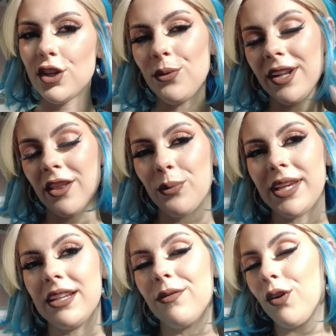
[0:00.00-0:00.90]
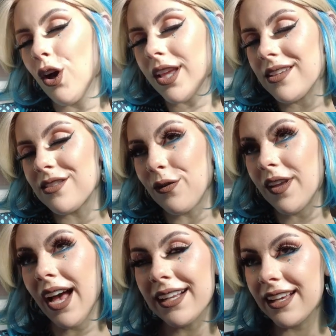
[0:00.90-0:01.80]
to another weekly vlog. It's
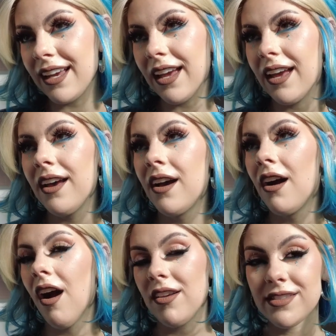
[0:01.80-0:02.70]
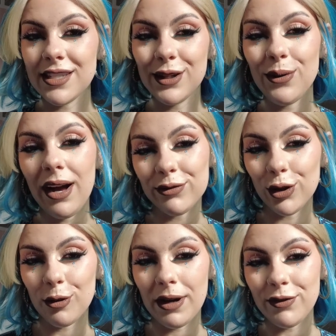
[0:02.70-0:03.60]
Sophie Hannah here. I still have
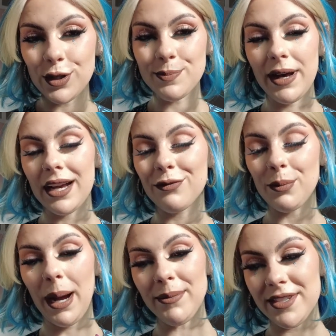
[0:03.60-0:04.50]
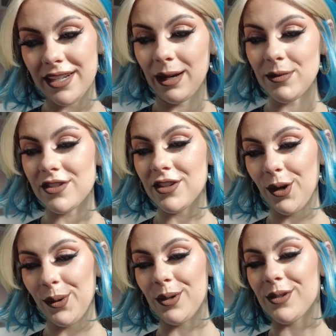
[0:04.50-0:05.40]
not got my voice back from Amsterdam,
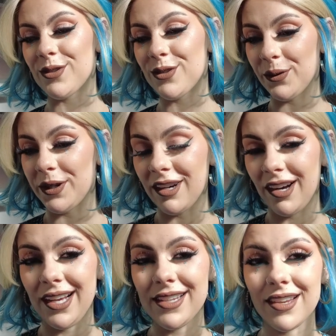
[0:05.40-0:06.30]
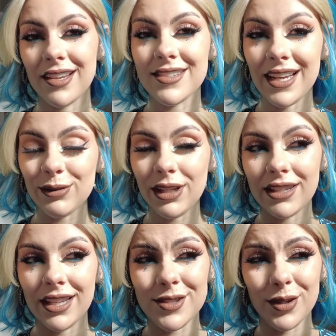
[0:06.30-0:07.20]
so sorry guys, I sound
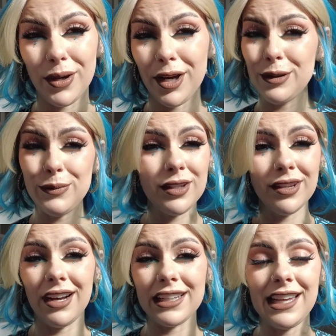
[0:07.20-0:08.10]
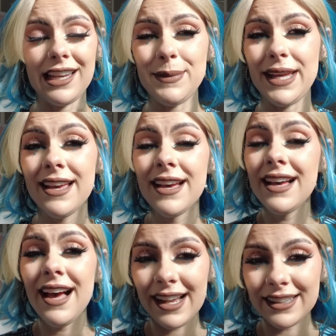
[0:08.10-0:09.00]
like this, so I hope you can kind of hear me
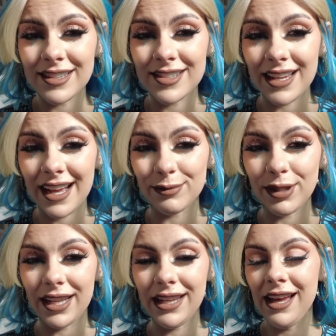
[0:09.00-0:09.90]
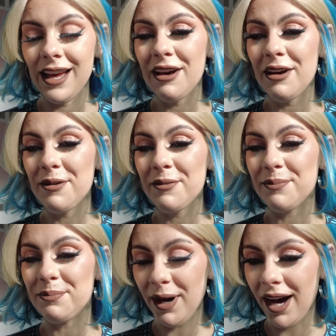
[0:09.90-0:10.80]
and understand me.
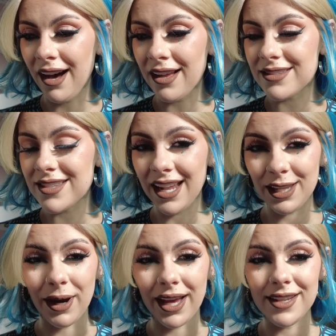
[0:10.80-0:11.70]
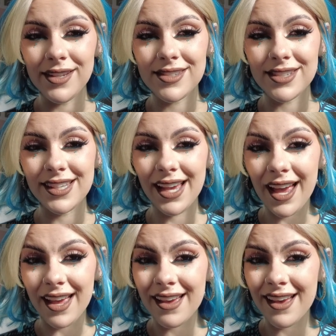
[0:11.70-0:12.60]
But anyways,
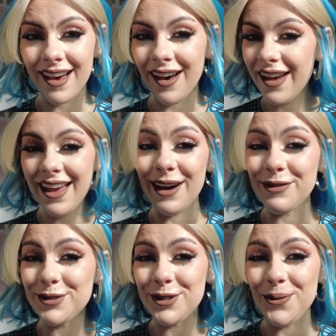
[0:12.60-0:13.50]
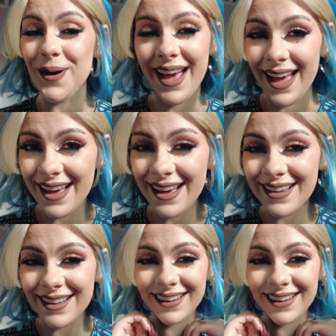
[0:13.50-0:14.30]
yeah, I have new hair.